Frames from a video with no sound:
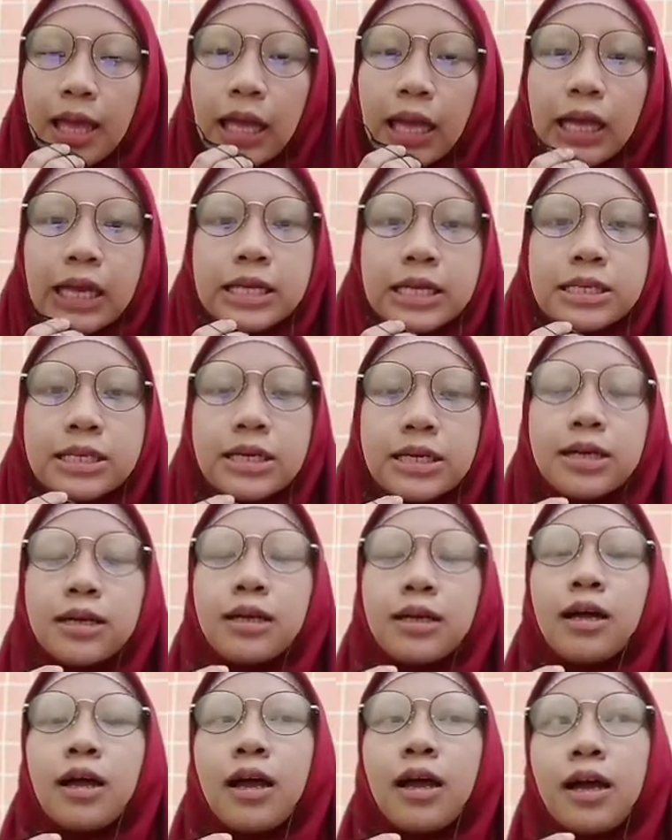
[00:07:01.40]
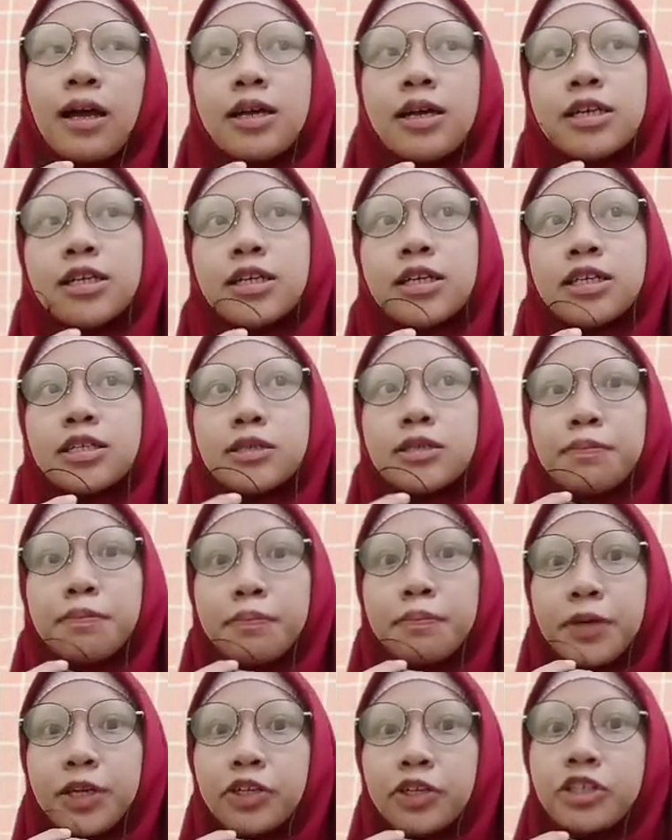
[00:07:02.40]
is a
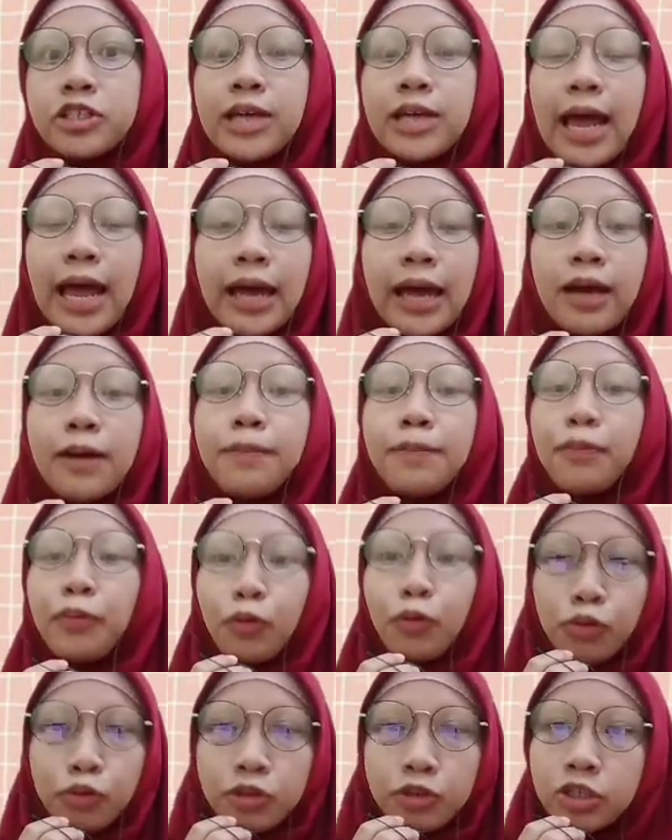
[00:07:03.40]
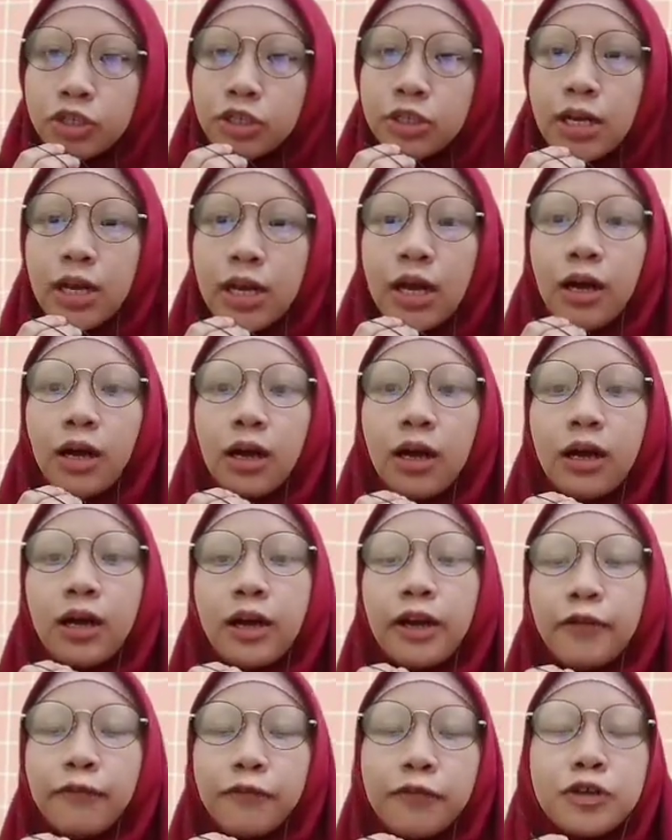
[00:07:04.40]
speech act approach.
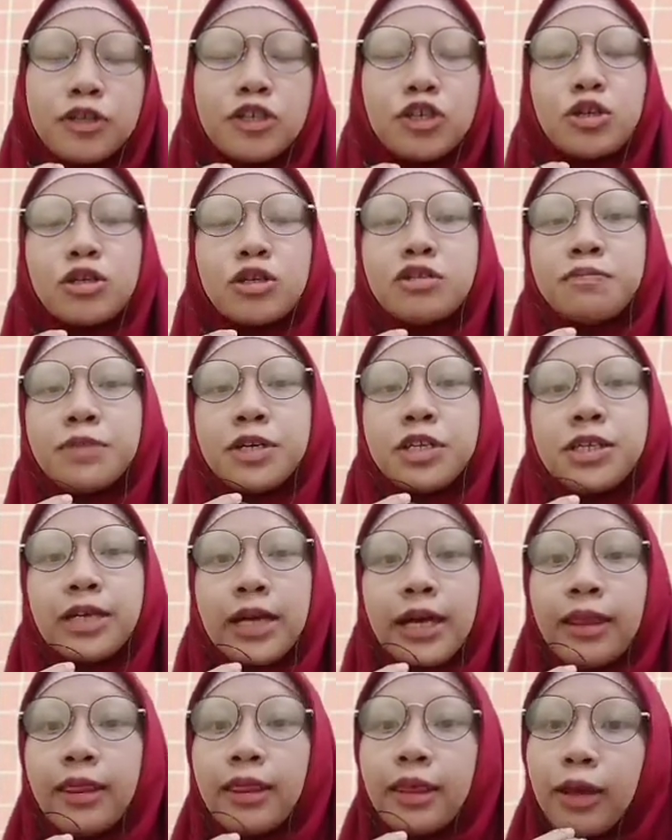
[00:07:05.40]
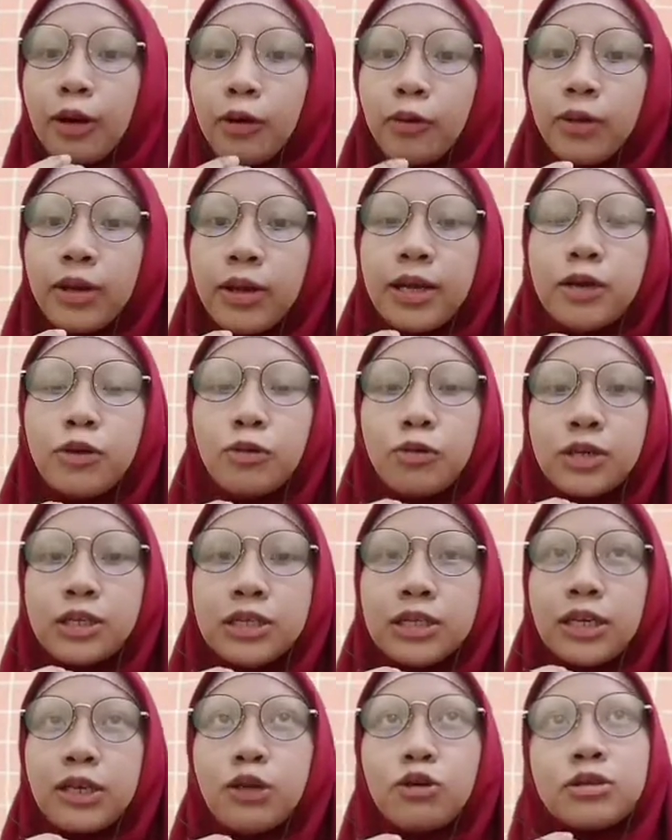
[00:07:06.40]
Refers to speech act theory in
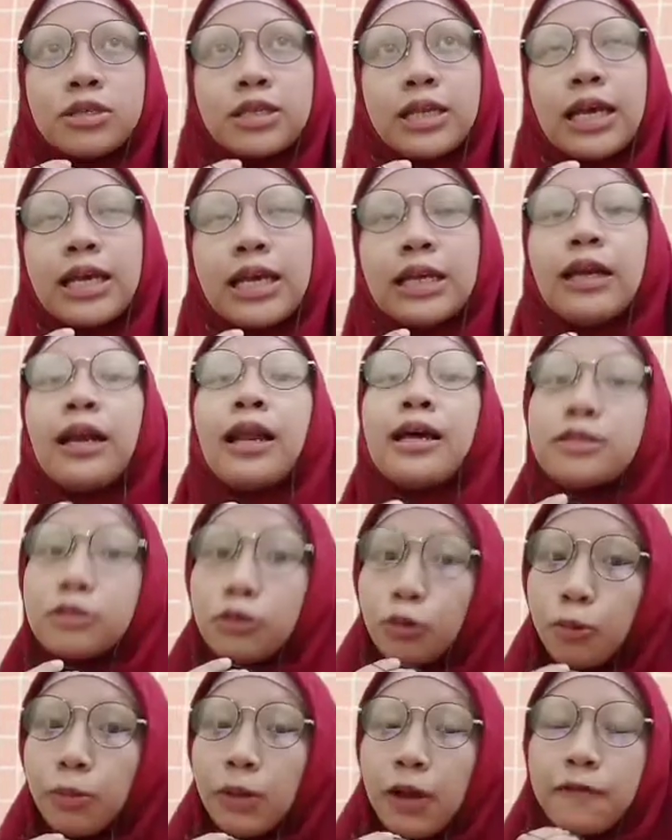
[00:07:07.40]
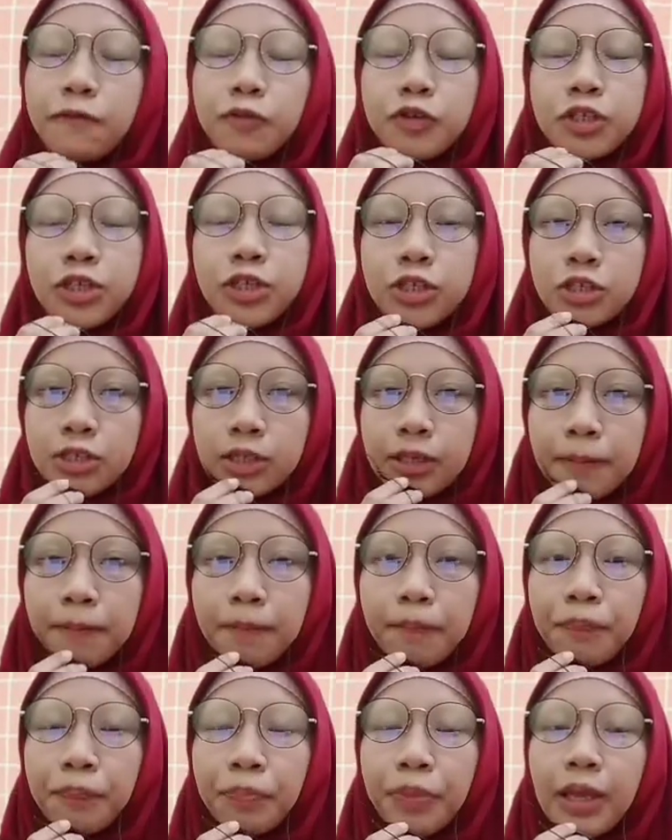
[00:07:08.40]
which used in classroom conversation.
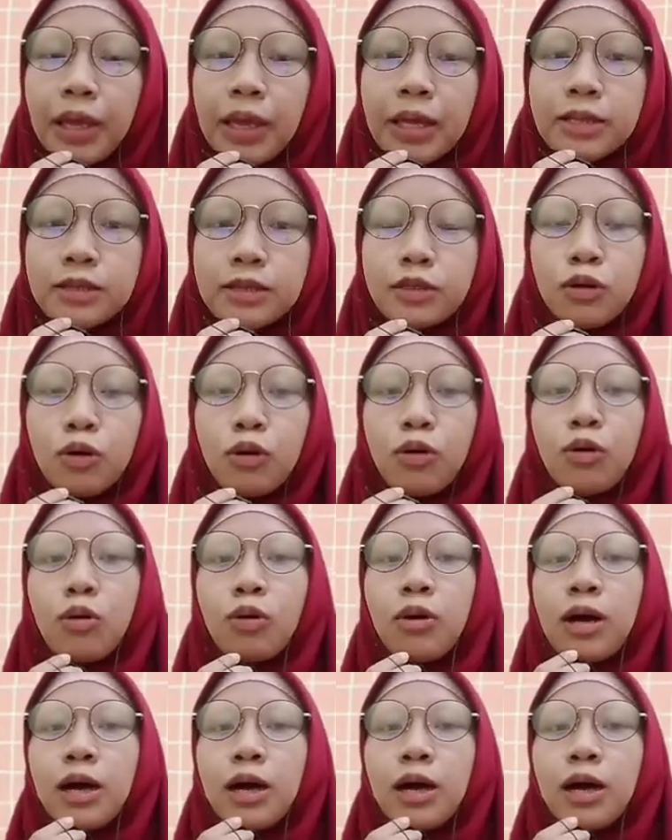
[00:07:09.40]
So